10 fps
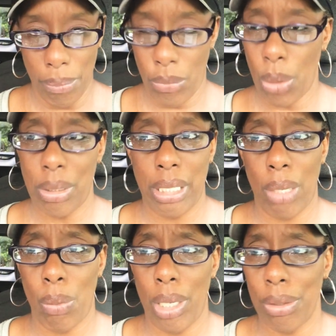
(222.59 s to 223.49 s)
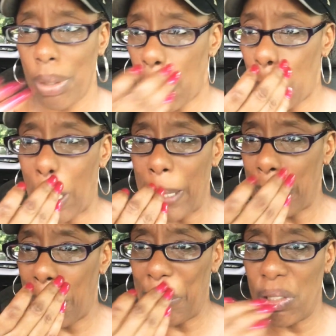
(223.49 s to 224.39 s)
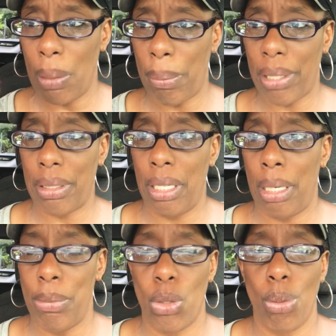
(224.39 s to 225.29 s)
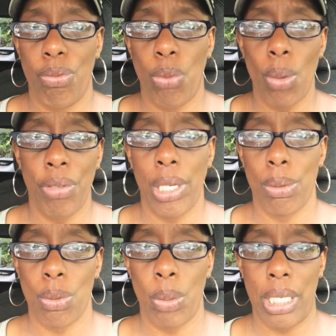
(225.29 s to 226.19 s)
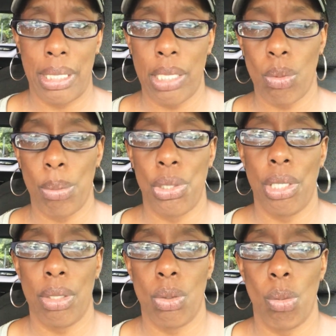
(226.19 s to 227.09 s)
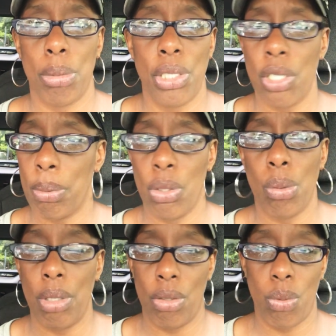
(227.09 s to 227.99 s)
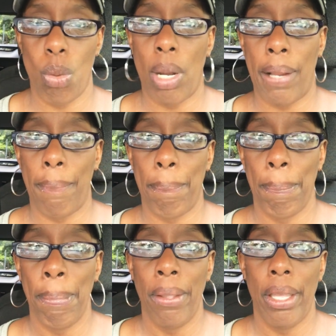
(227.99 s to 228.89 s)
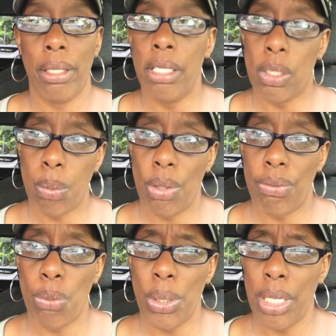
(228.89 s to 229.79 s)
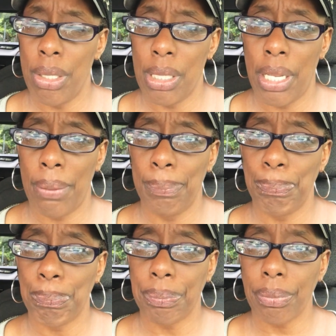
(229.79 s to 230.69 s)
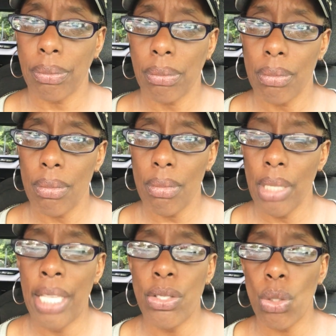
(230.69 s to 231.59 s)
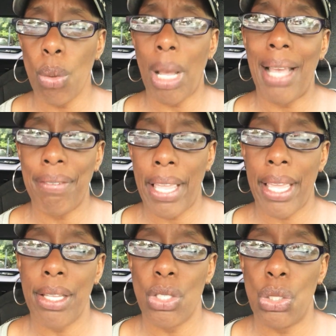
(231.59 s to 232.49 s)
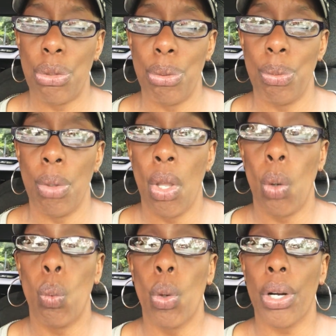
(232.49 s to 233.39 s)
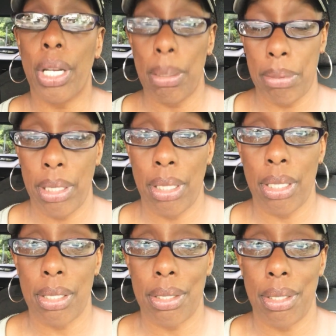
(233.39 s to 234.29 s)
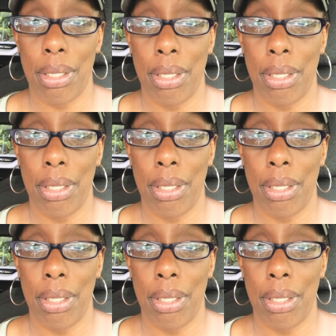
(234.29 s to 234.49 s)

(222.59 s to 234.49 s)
Don't say, well, I think I'm going to jump out there and I'm going to do 4 videos a week because that's what Michelle is doing. Michelle's been doing this for a while. At least, 4 years now? And so I've had to work up to this.